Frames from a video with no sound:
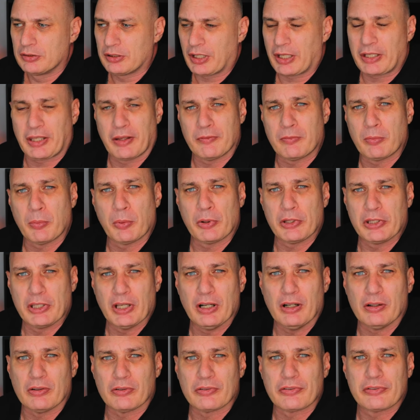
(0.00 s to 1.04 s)
like everybody
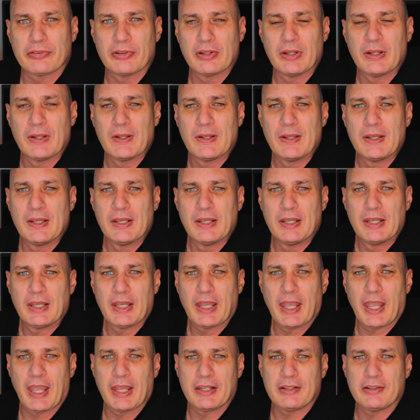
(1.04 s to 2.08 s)
else.
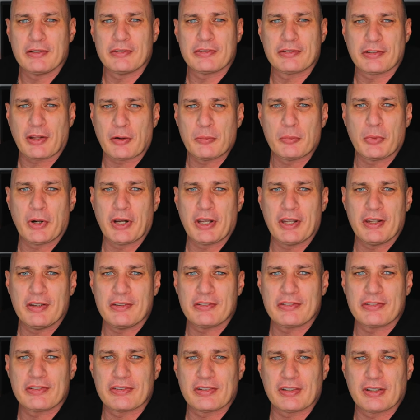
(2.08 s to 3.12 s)
And in some
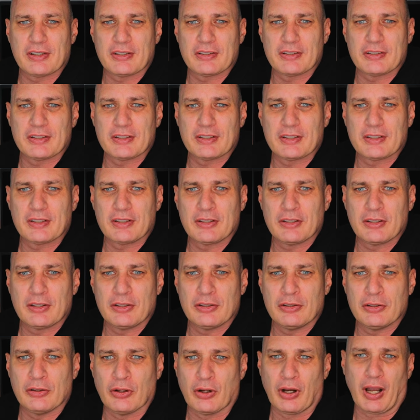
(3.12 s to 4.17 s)
ways,
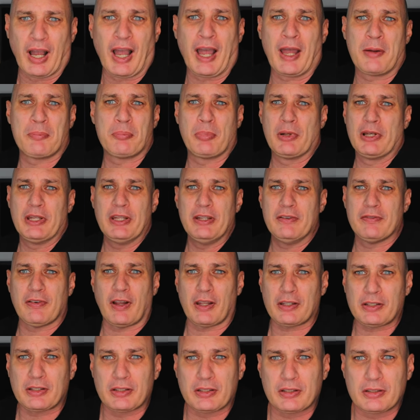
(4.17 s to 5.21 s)
you know, I believe I,